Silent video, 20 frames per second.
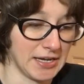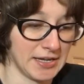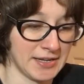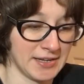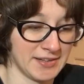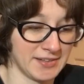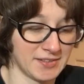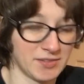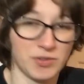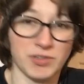
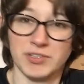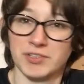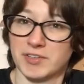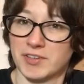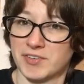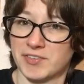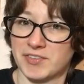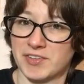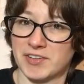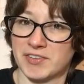His
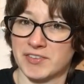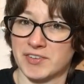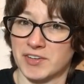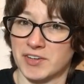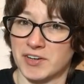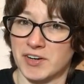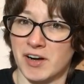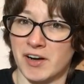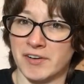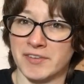older
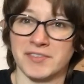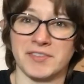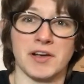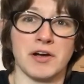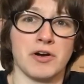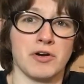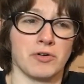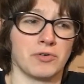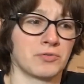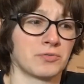sister
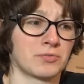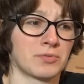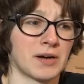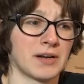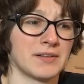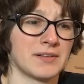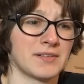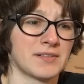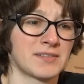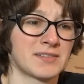also
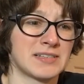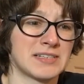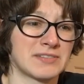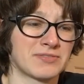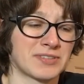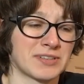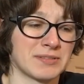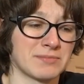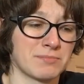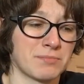runs
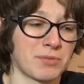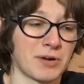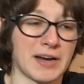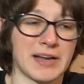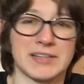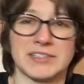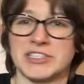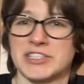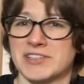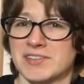different
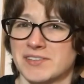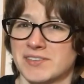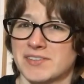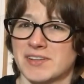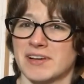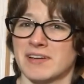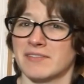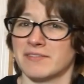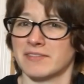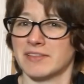branches
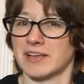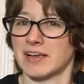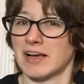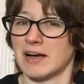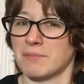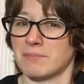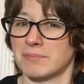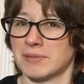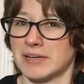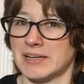of the
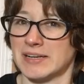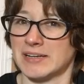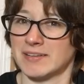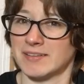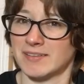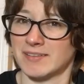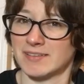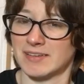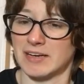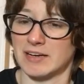company
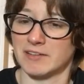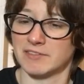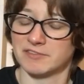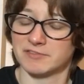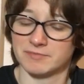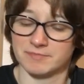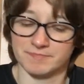and stuff.